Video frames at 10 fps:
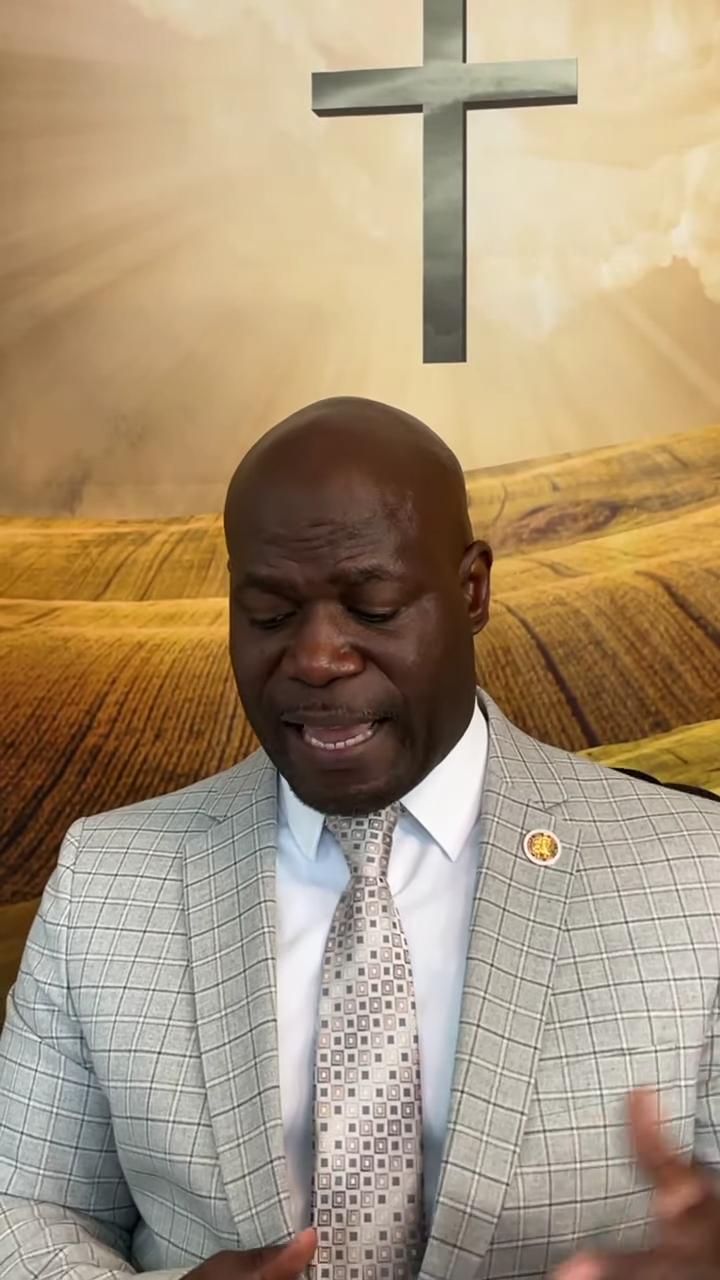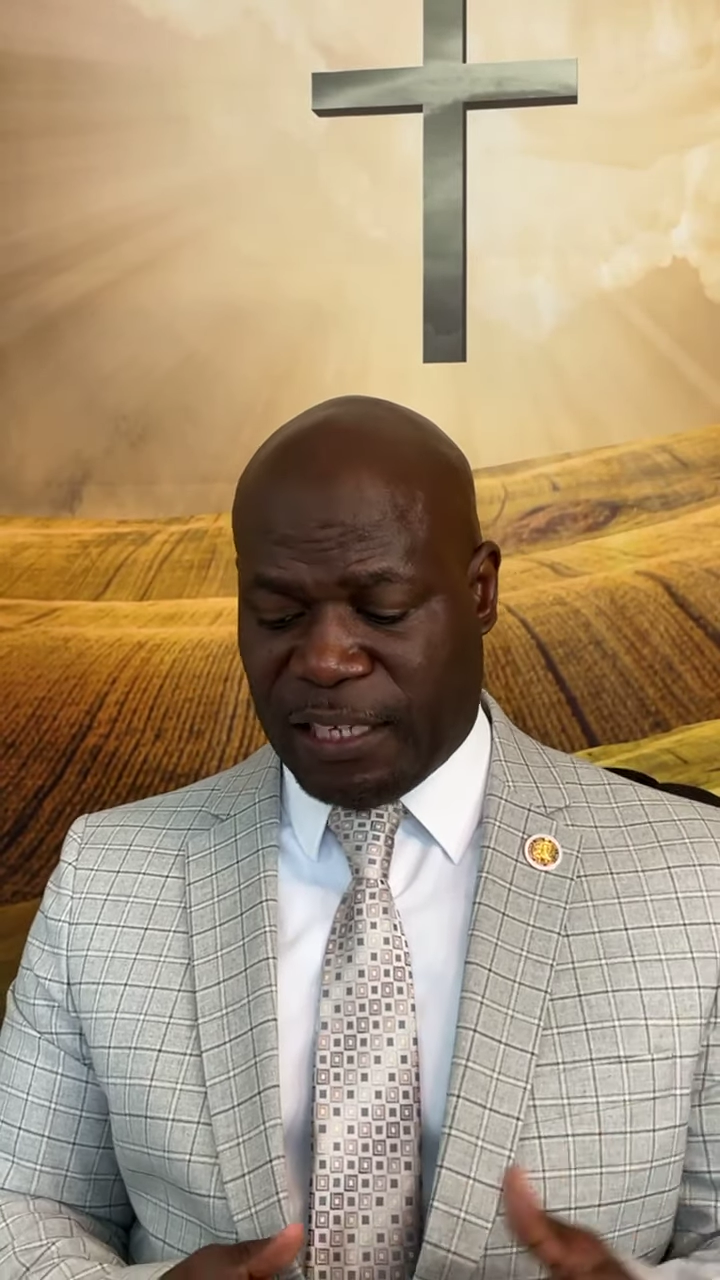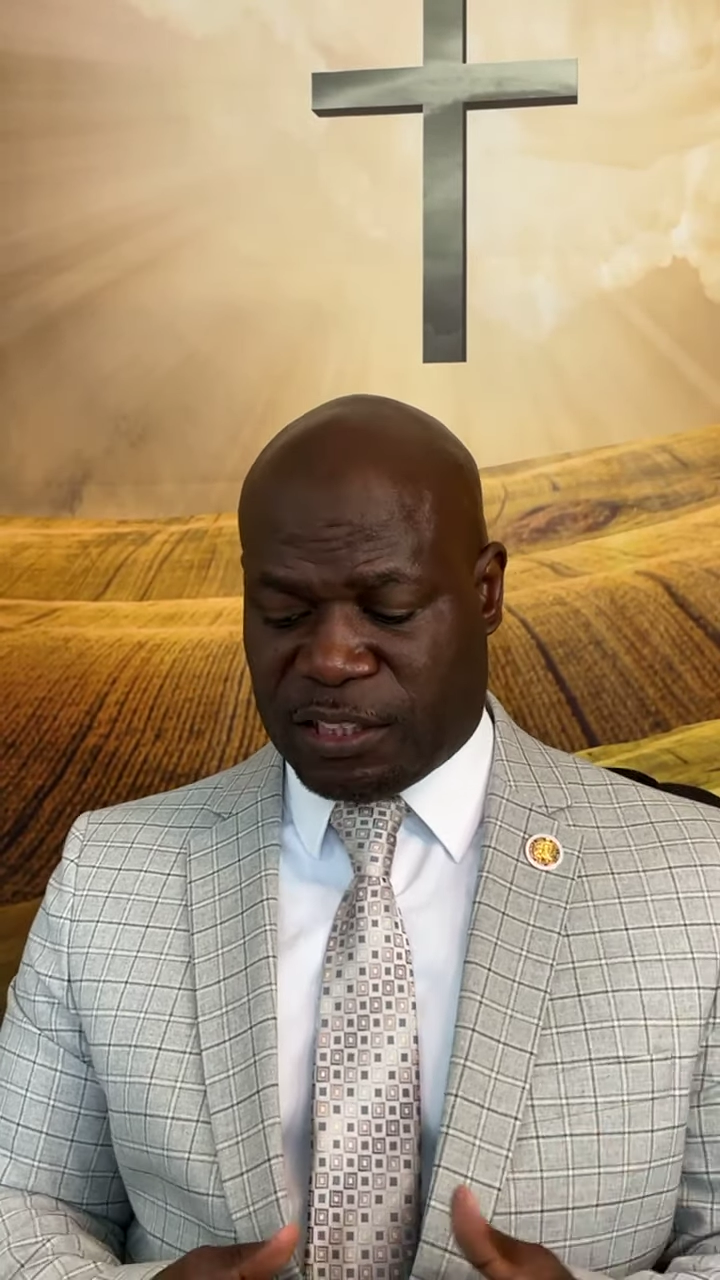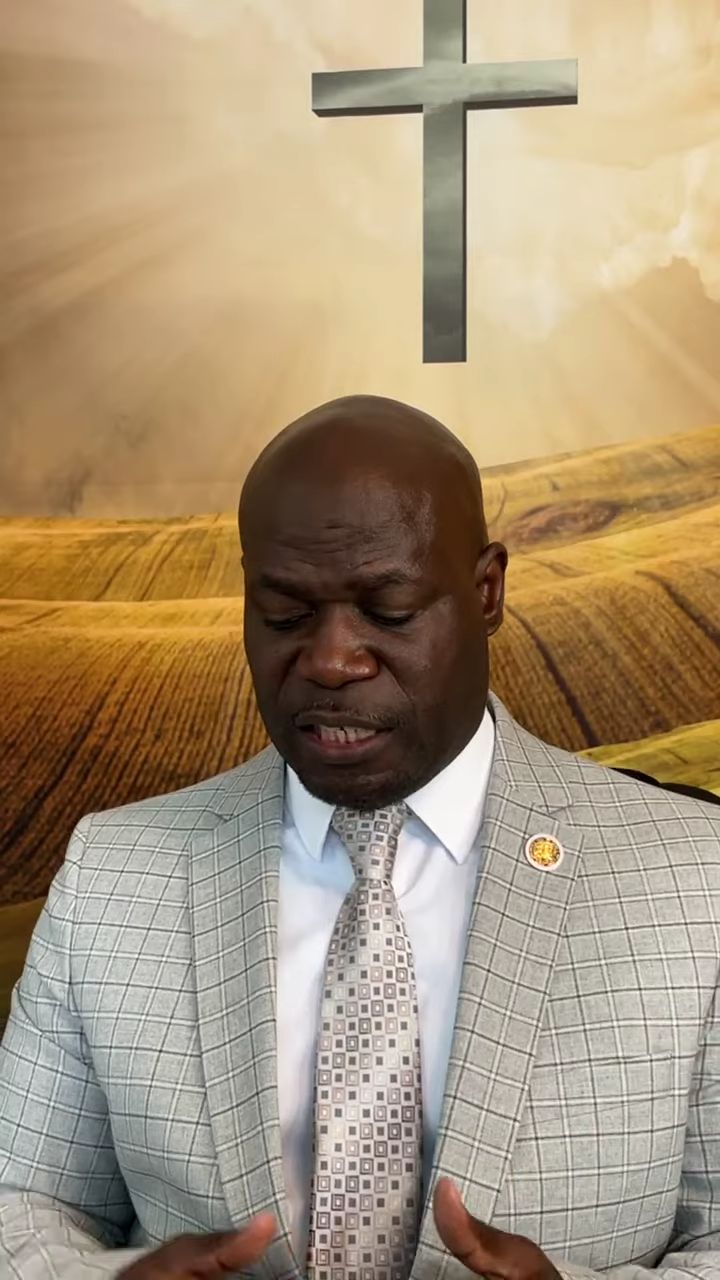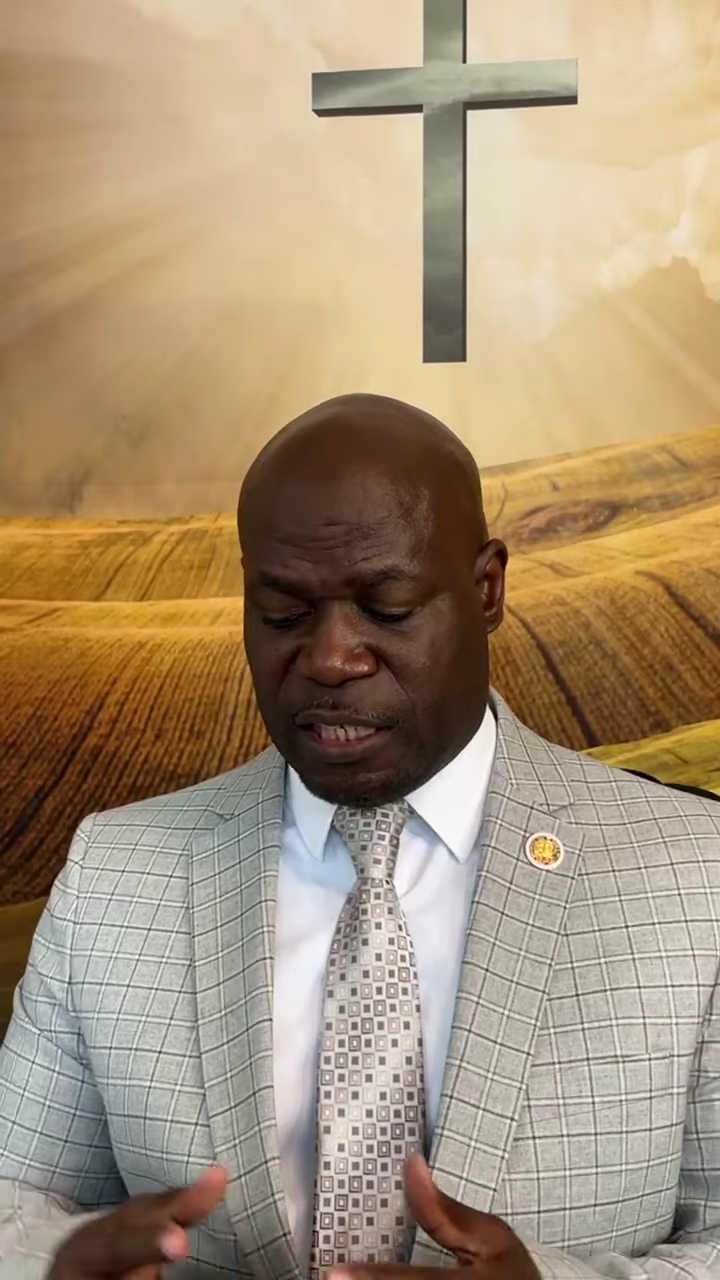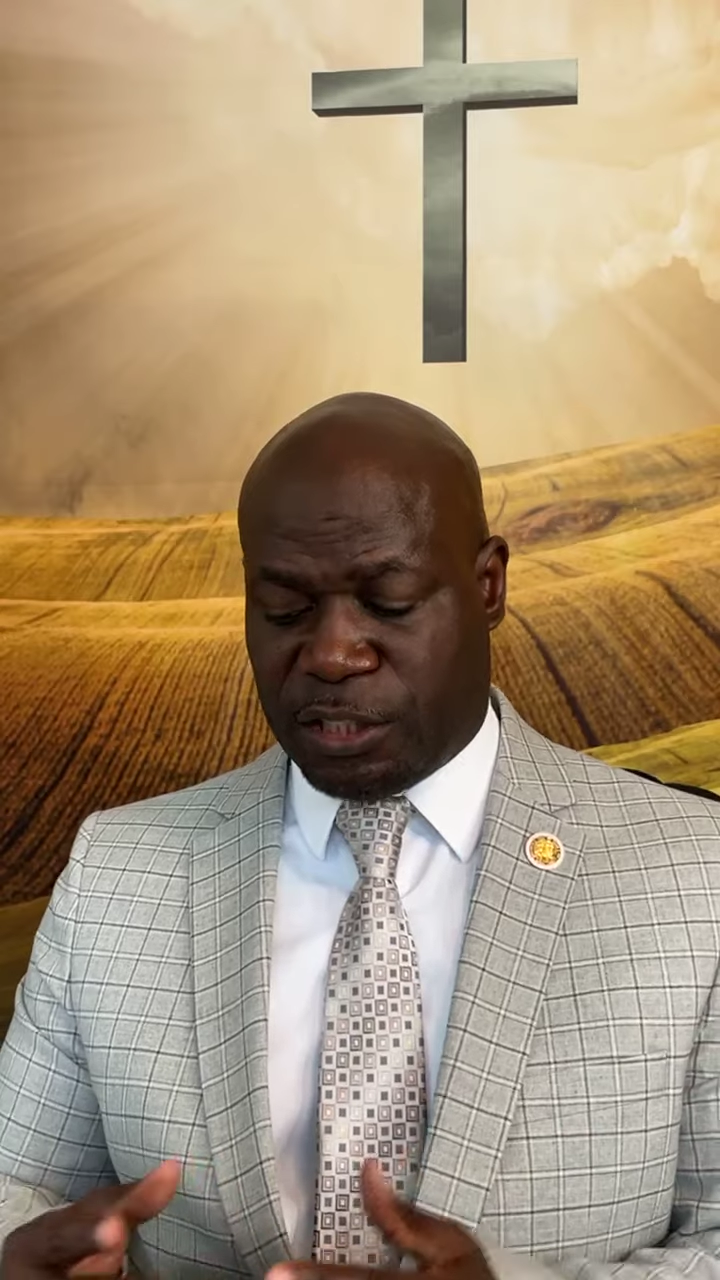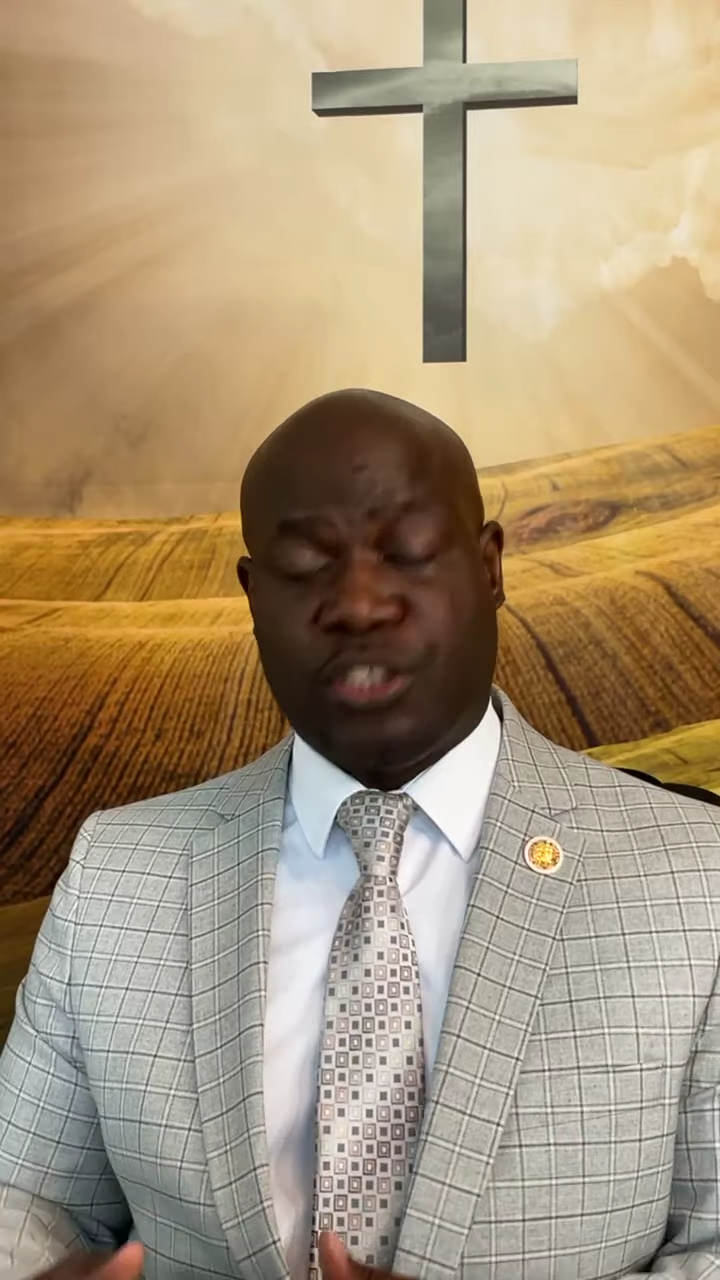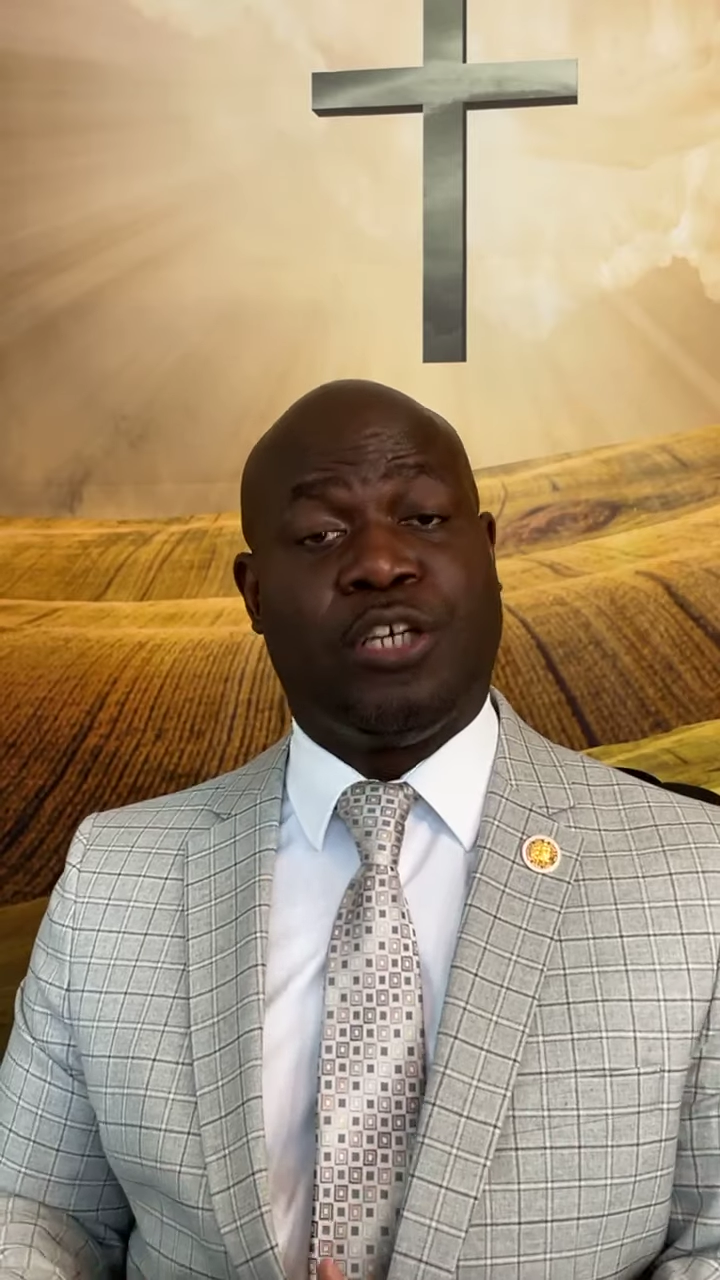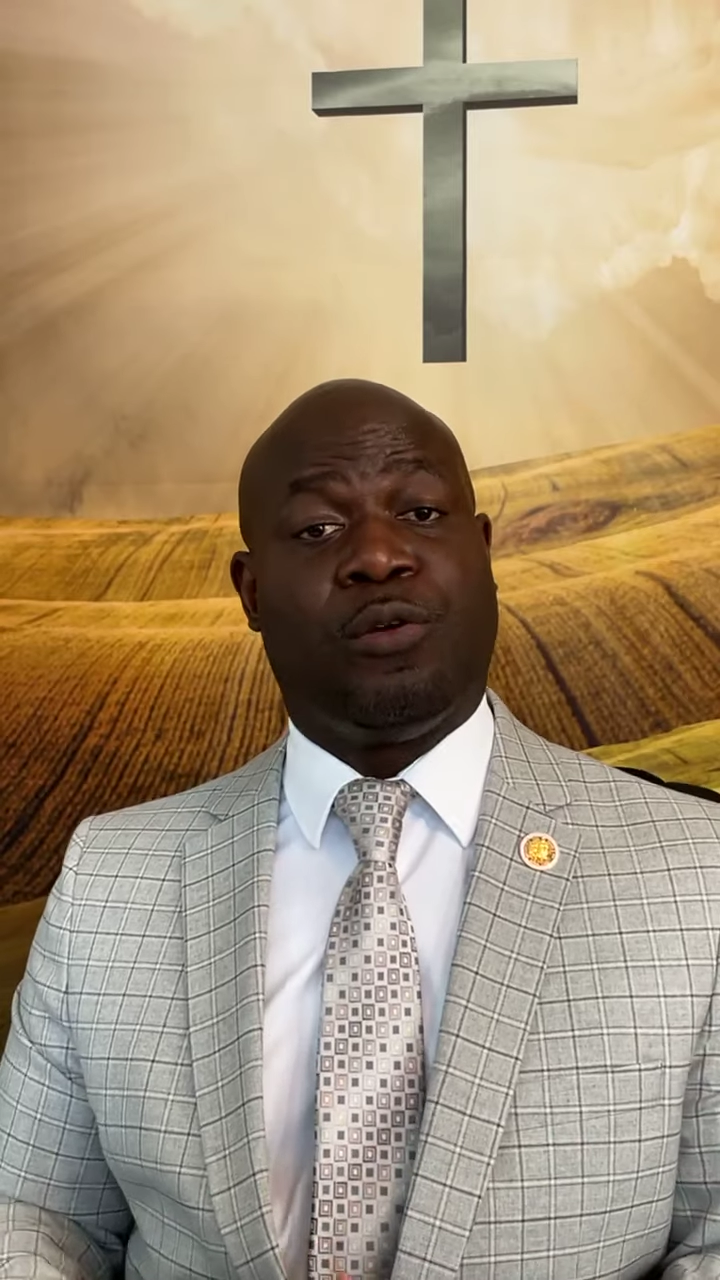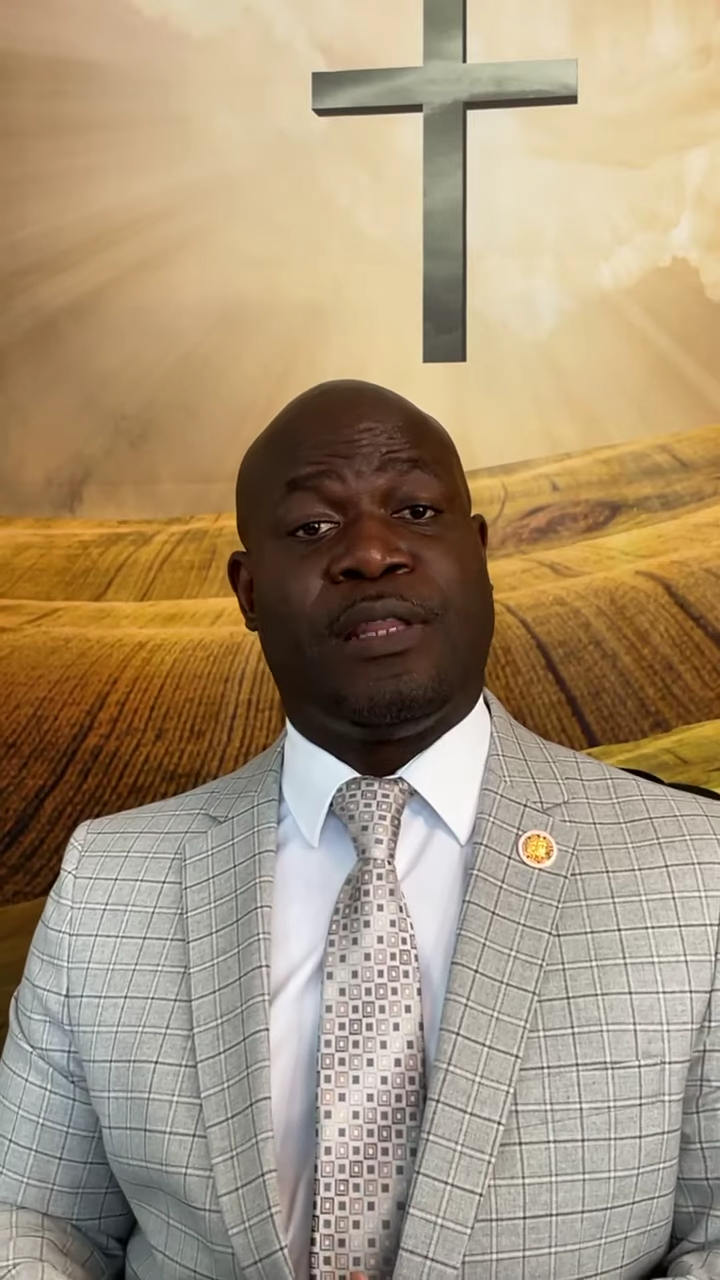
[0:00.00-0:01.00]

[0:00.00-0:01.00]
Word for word: 18 and 2,